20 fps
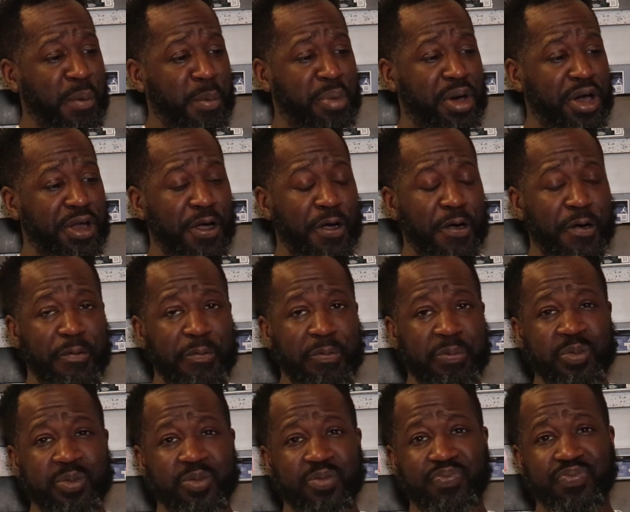But
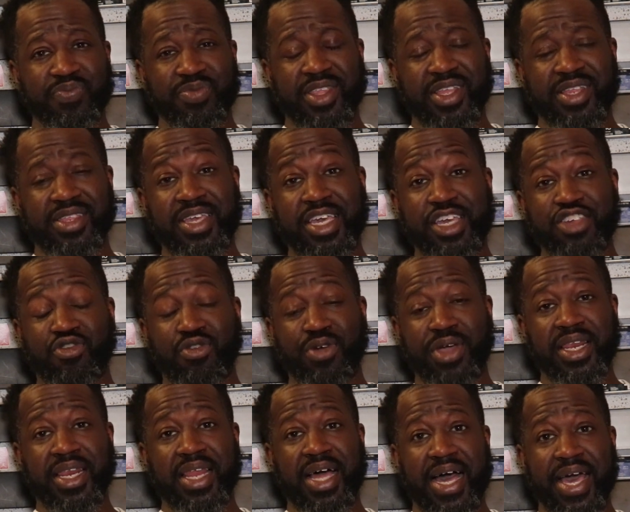the
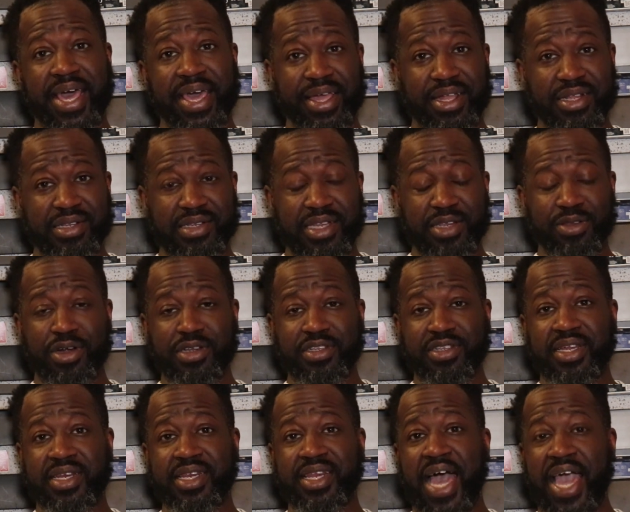Detroit Lions, they
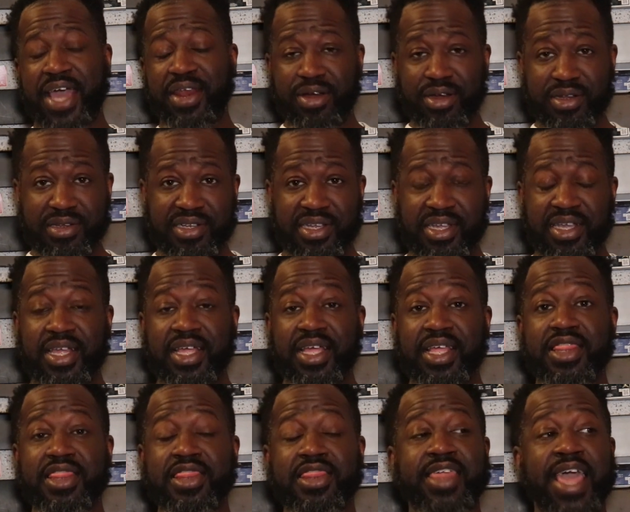lost to the Niners.
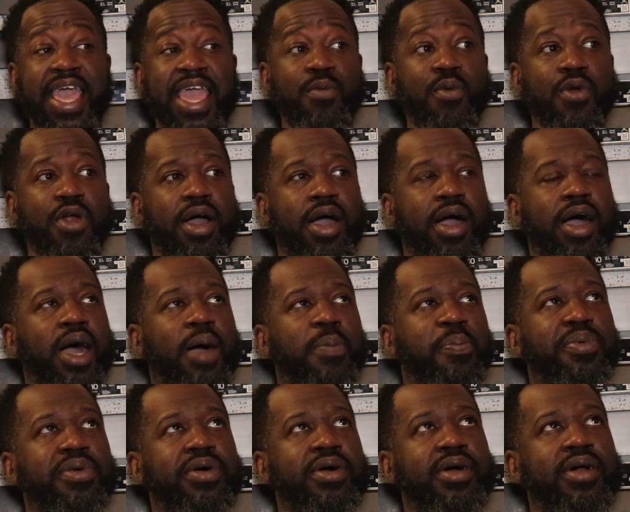They were
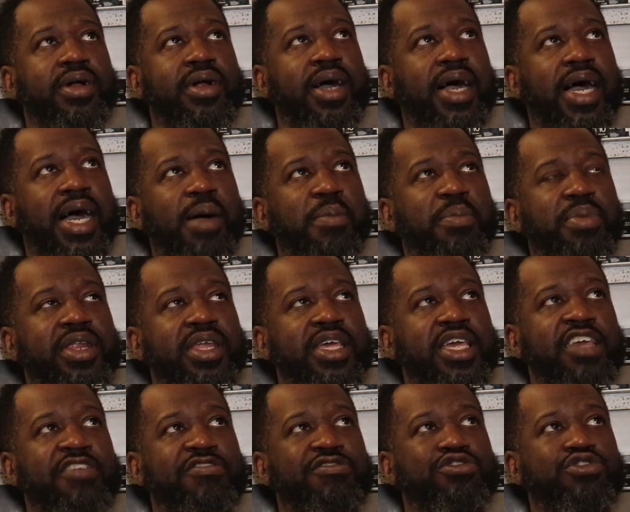up, I
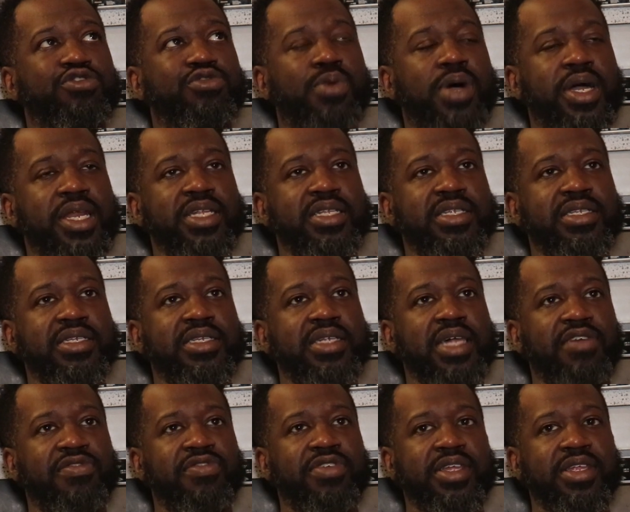believe,
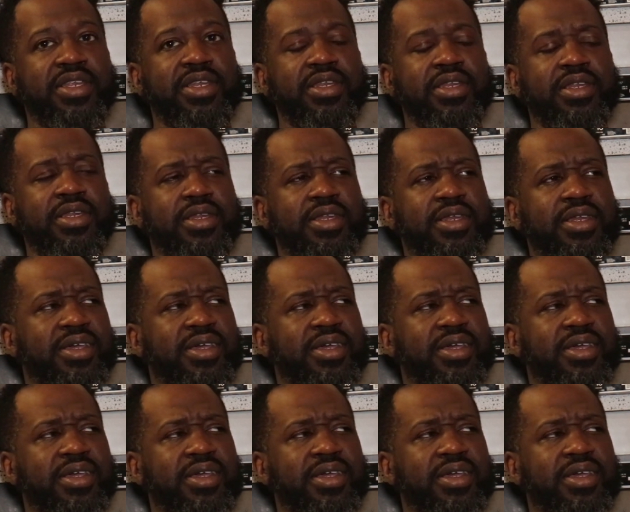27-10